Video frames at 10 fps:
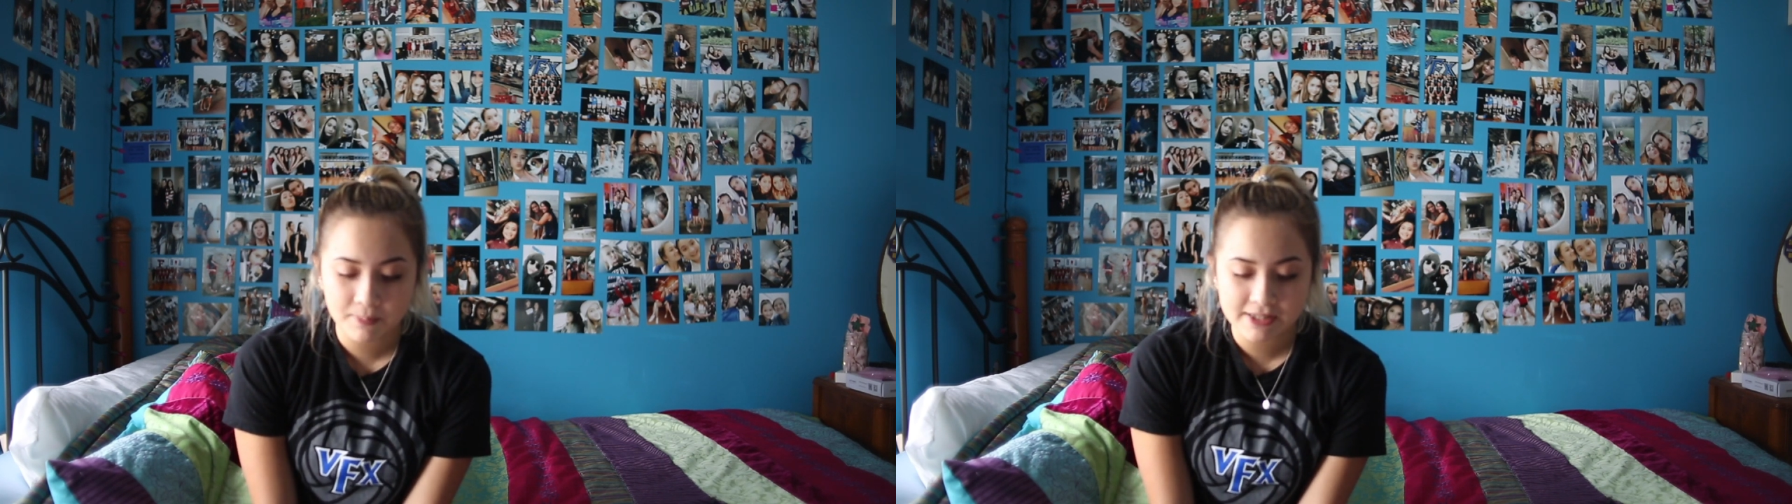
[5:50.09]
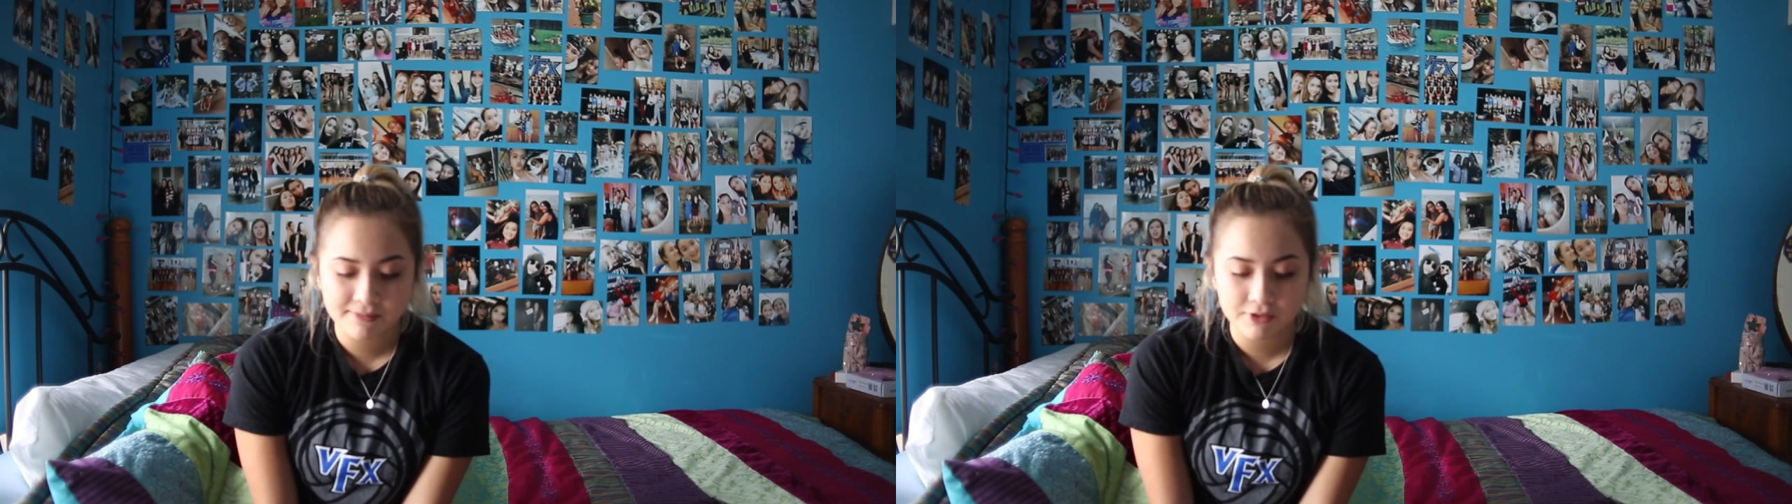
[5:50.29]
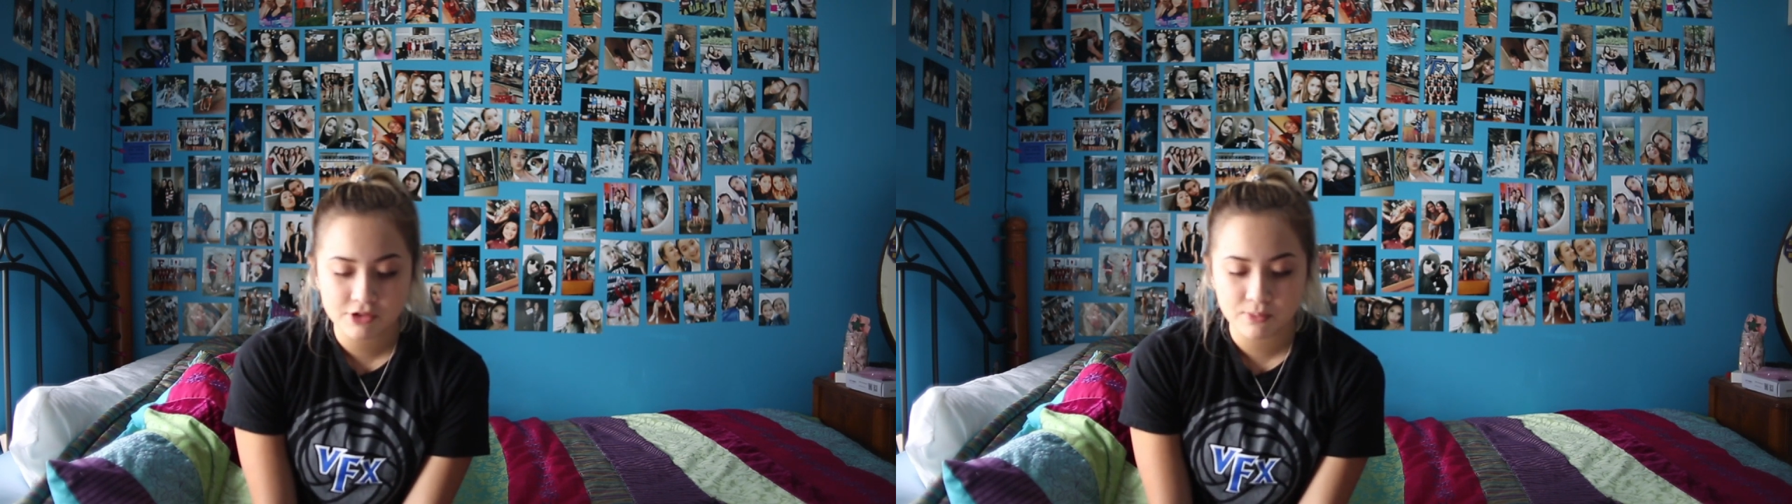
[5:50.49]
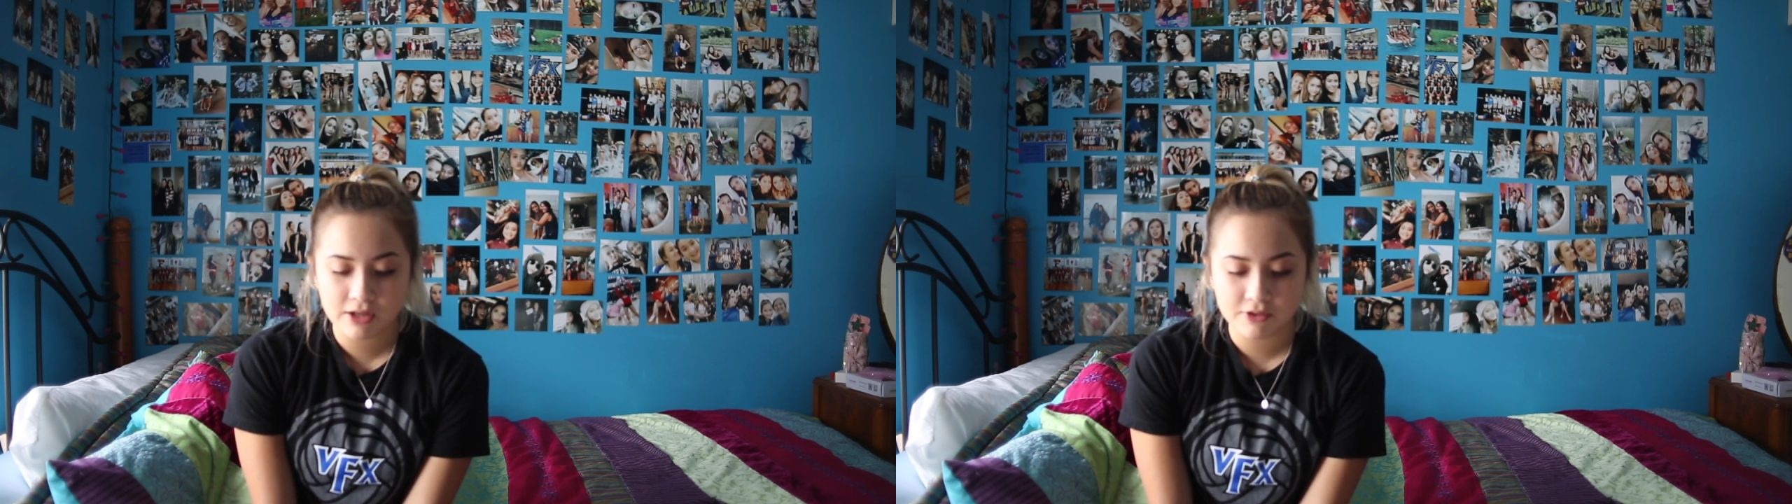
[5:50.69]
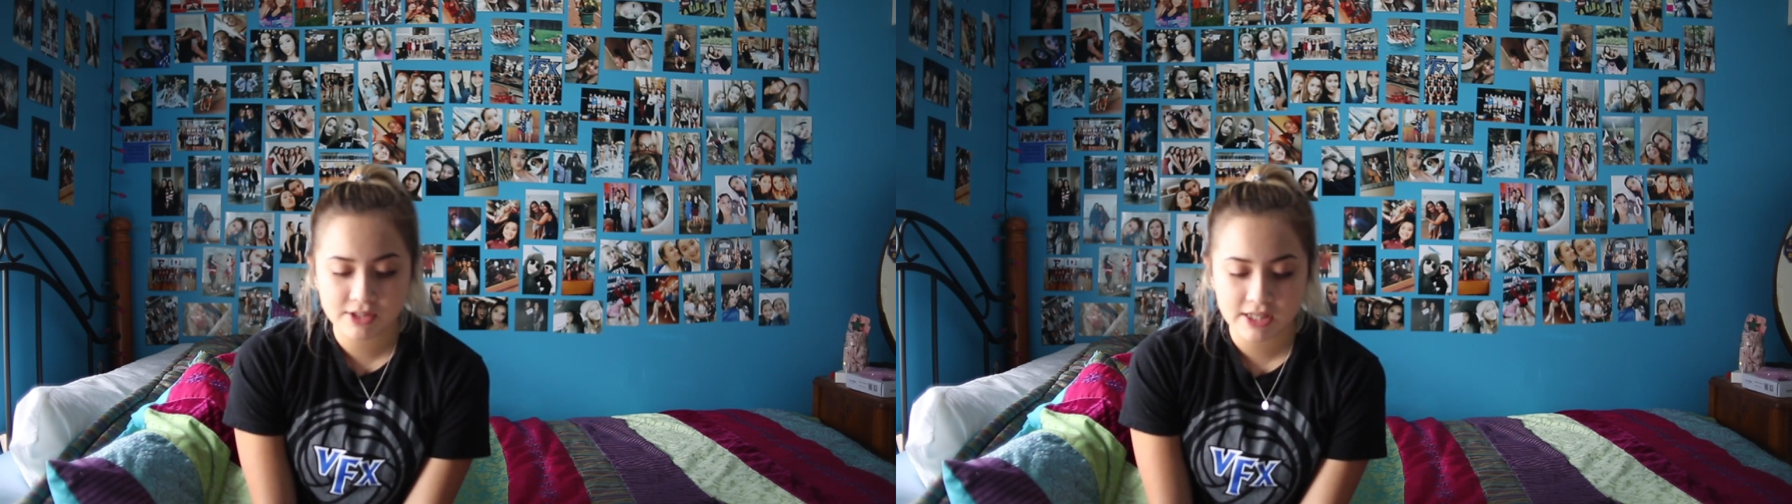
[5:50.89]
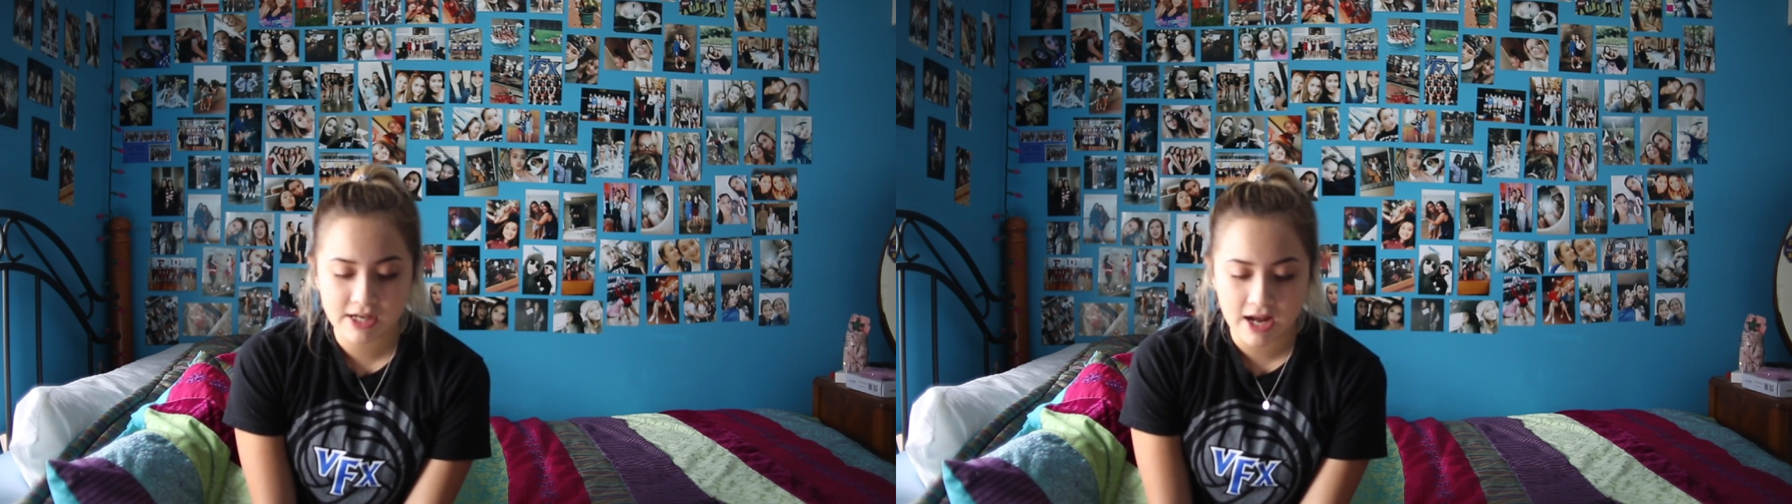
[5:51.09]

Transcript: best for this week goes to